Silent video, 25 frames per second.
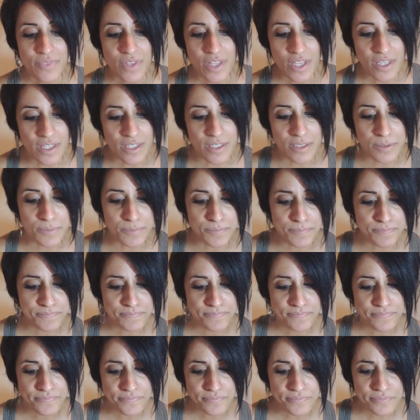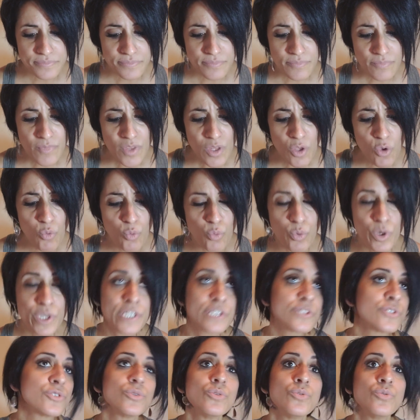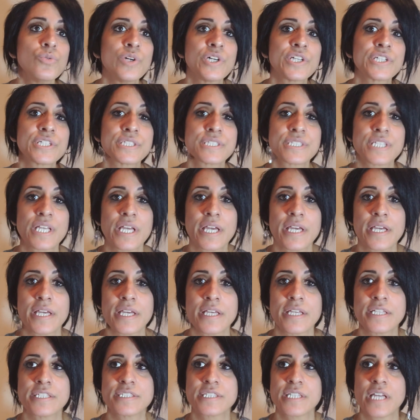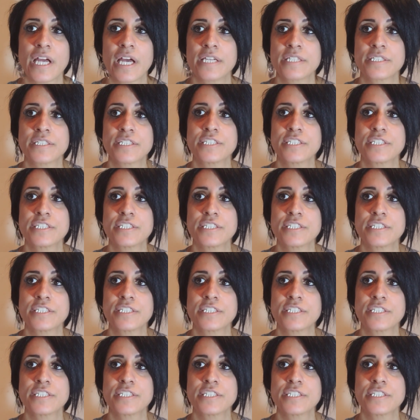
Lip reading: What I do want to say is that